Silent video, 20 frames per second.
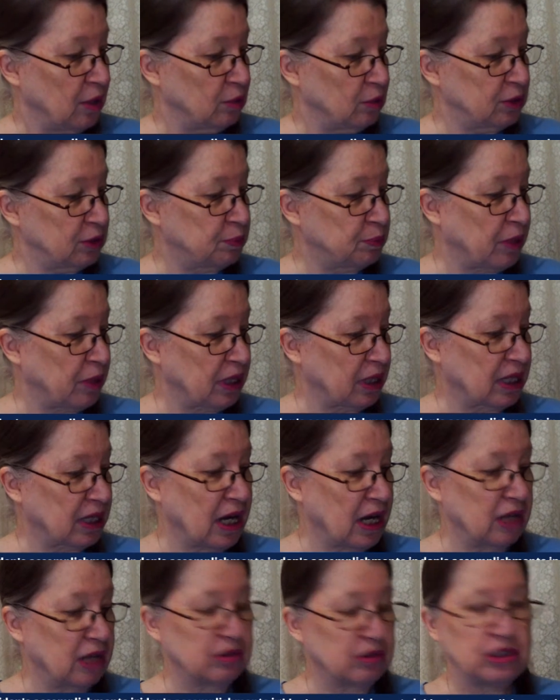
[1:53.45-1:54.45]
part of
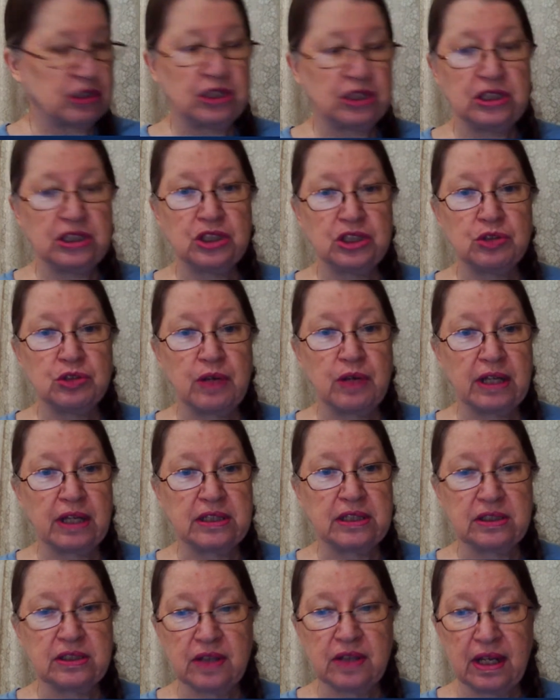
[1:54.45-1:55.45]
Congress she's trying
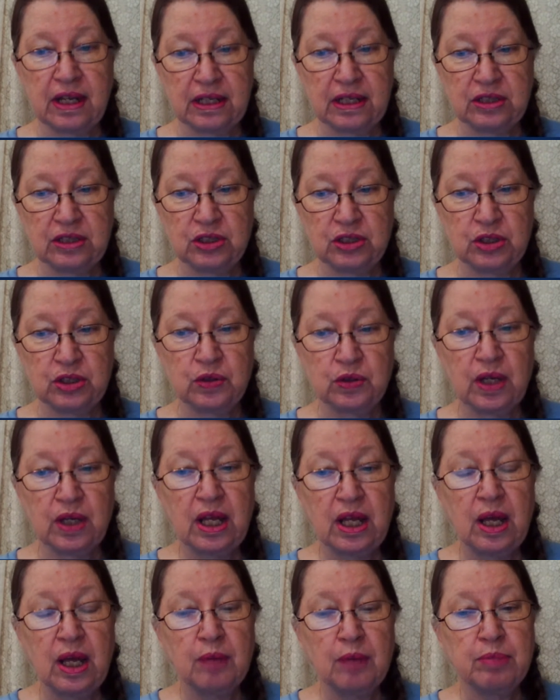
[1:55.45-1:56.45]
to get into.
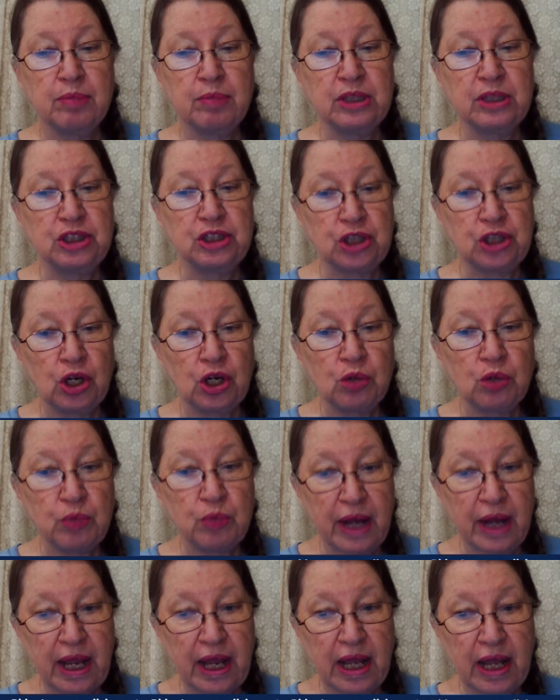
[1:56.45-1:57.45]
But Jo
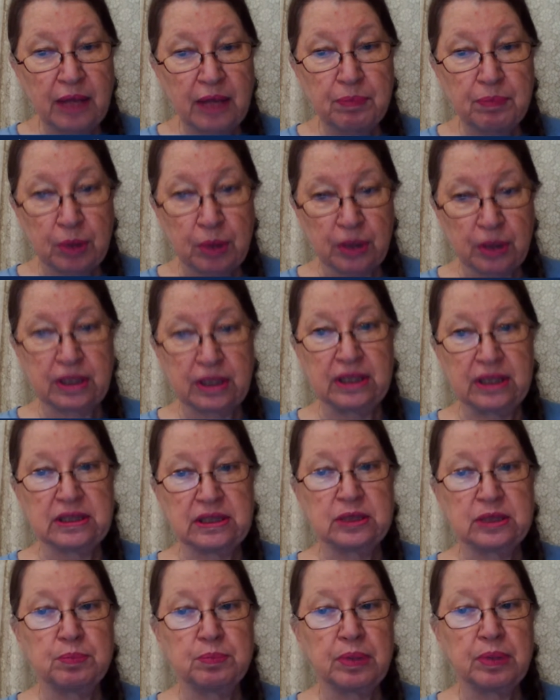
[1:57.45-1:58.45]
Rae
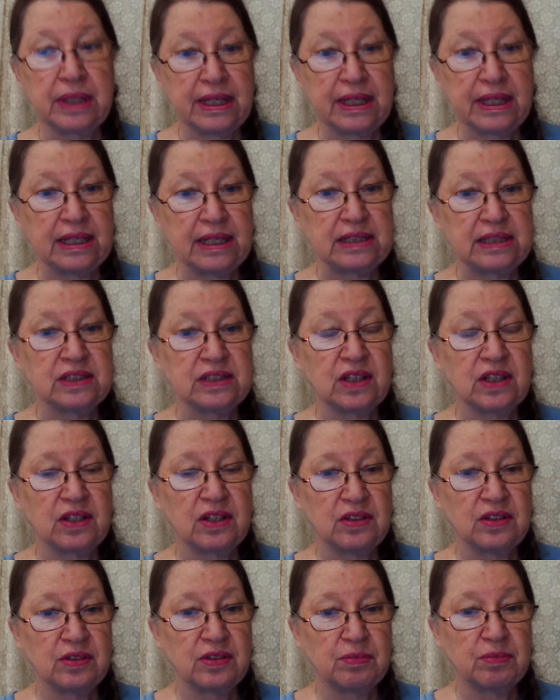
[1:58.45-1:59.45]
Perkins, please,
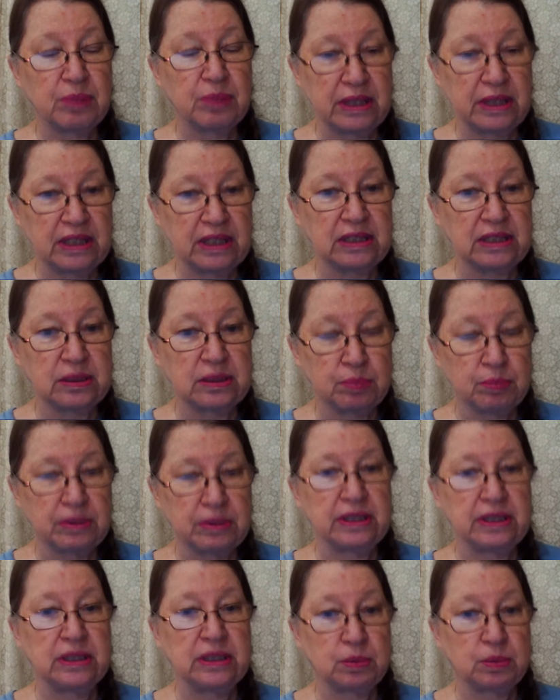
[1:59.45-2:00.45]
please,
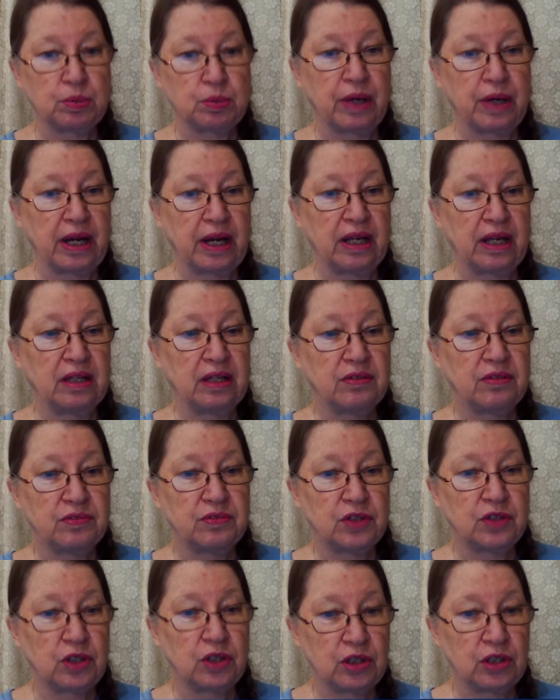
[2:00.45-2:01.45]
please pray
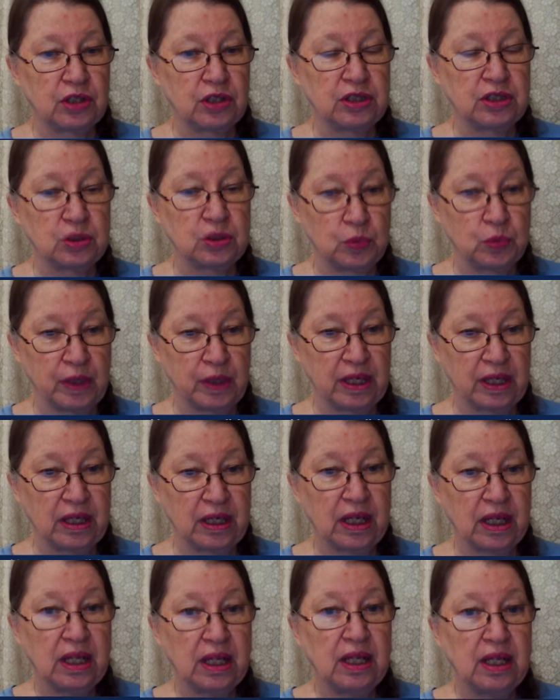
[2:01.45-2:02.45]
for her to win,
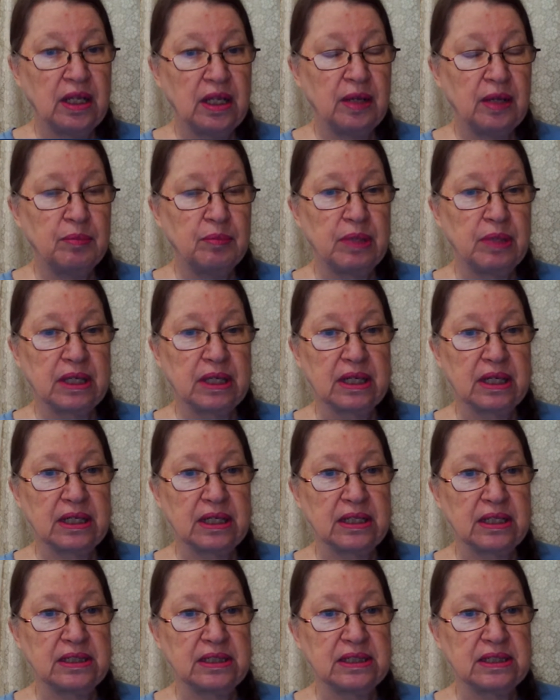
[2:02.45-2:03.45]

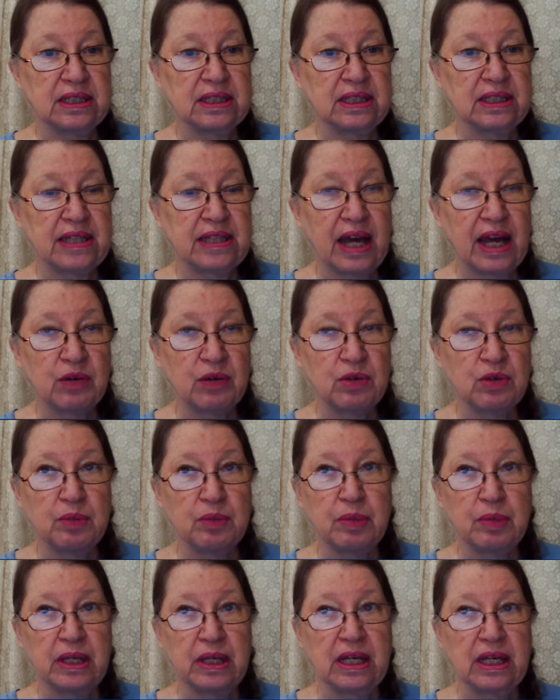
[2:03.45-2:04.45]
because that would
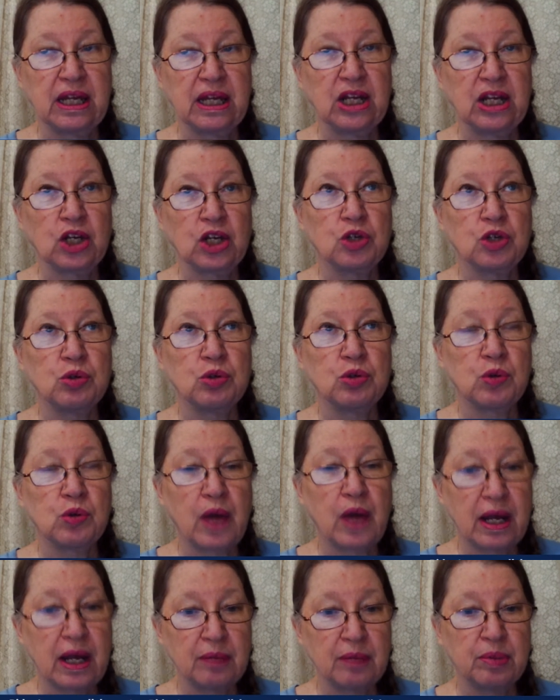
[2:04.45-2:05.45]
be an
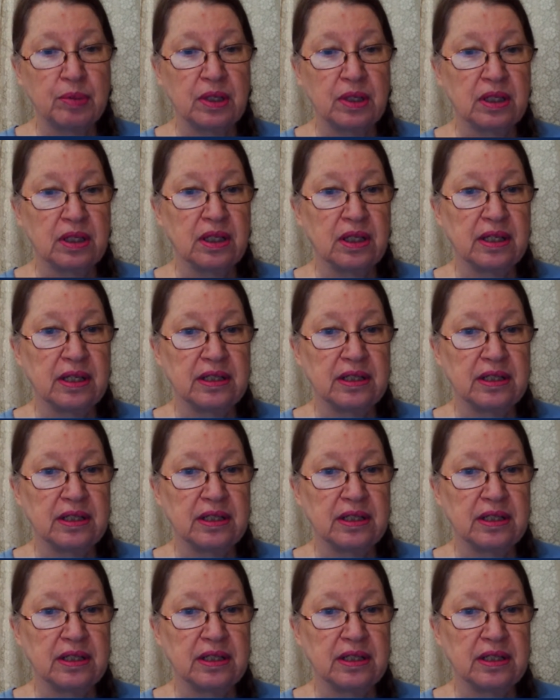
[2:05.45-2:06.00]
incredible